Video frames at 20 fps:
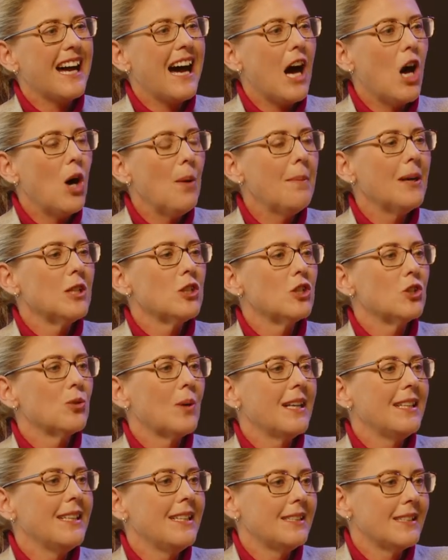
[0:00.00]
how much do
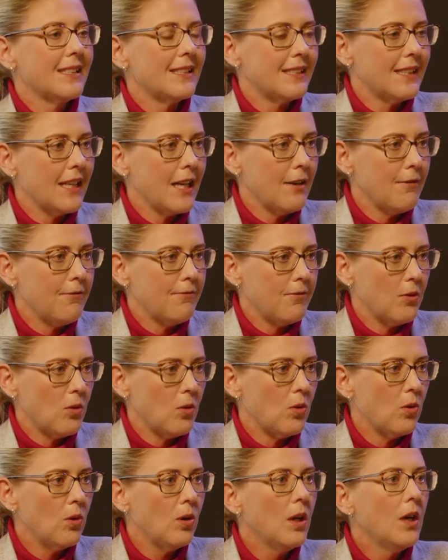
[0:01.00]
I need to save
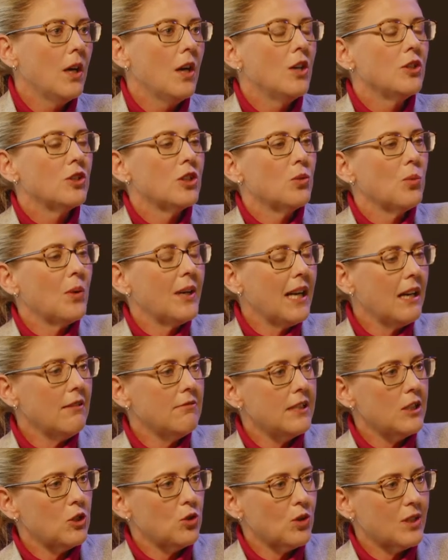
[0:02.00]
for so that when I
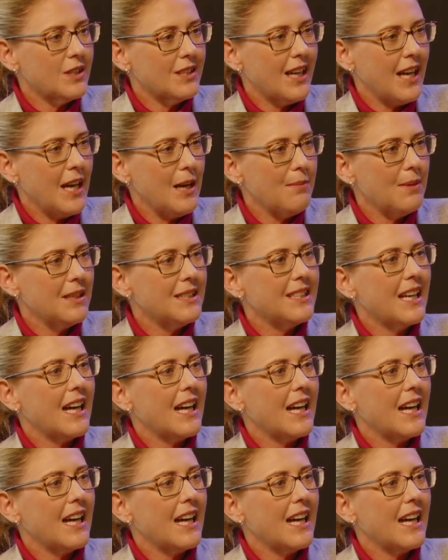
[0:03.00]
reach retirement,